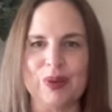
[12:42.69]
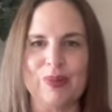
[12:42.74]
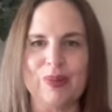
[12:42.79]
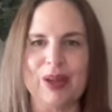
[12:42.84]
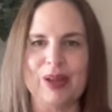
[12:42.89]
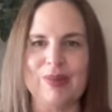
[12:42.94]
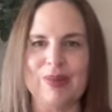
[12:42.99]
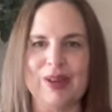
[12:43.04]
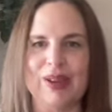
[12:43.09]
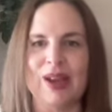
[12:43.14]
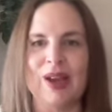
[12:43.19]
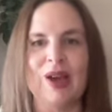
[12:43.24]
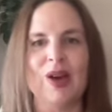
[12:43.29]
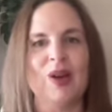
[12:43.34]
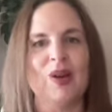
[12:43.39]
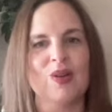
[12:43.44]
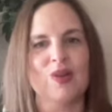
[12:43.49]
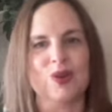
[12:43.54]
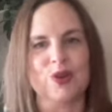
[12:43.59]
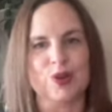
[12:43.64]
baby.
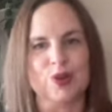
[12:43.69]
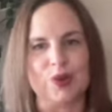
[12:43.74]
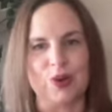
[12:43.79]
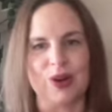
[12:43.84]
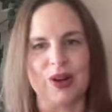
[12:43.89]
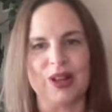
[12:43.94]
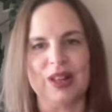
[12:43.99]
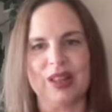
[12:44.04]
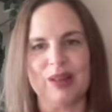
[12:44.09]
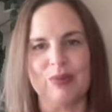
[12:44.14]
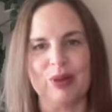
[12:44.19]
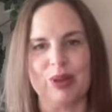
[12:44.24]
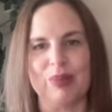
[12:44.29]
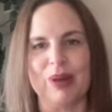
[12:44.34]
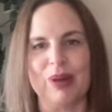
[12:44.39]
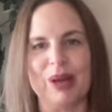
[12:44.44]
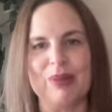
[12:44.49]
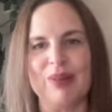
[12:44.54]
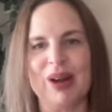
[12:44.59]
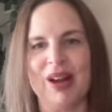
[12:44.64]
We're storing them with
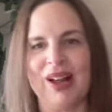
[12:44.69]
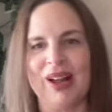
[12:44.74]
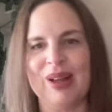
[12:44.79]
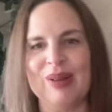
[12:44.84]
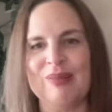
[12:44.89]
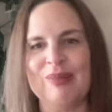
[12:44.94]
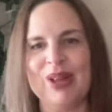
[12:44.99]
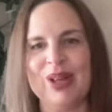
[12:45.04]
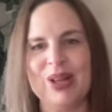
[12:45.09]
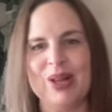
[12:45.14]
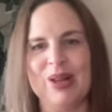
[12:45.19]
my mom.